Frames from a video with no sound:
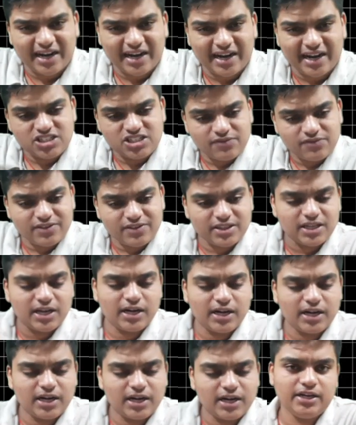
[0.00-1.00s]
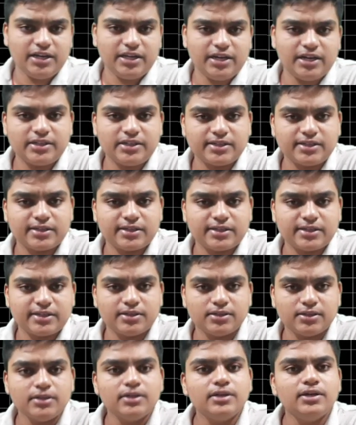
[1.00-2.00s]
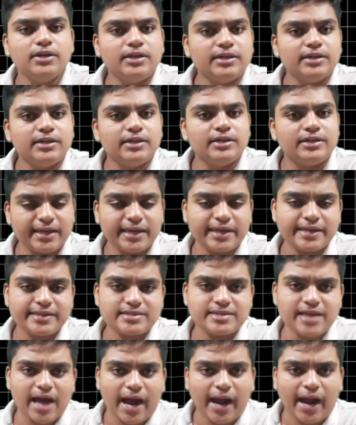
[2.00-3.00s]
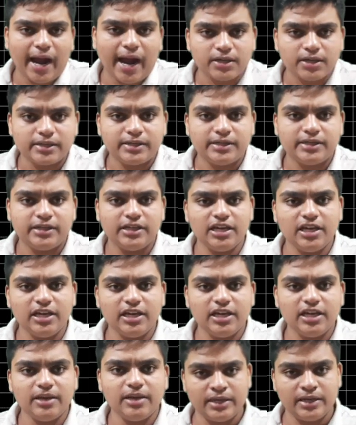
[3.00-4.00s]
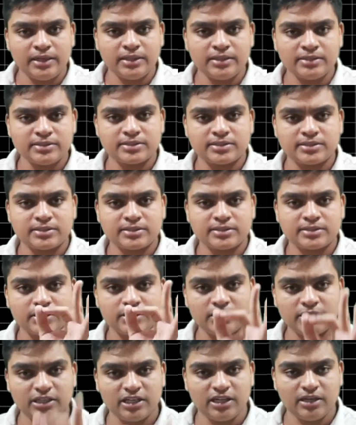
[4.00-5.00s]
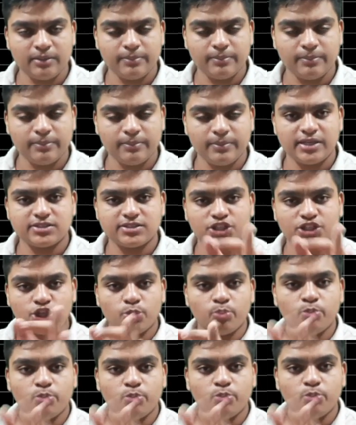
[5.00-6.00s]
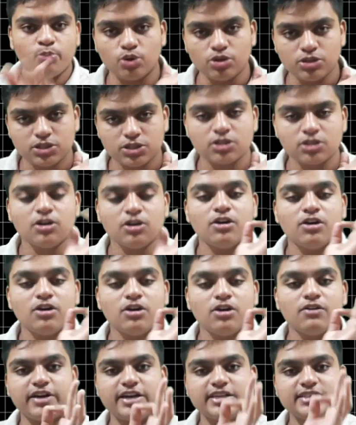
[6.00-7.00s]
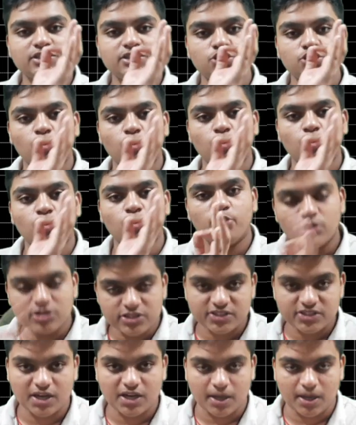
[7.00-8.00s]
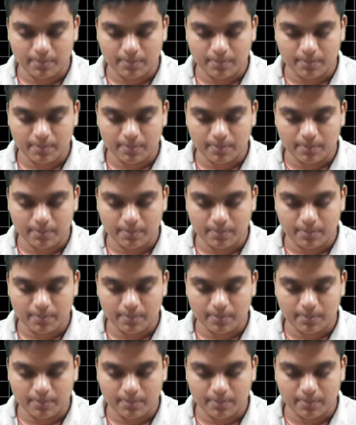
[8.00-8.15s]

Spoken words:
connection with the TDA trick? Trick is that T means tubules. First tubules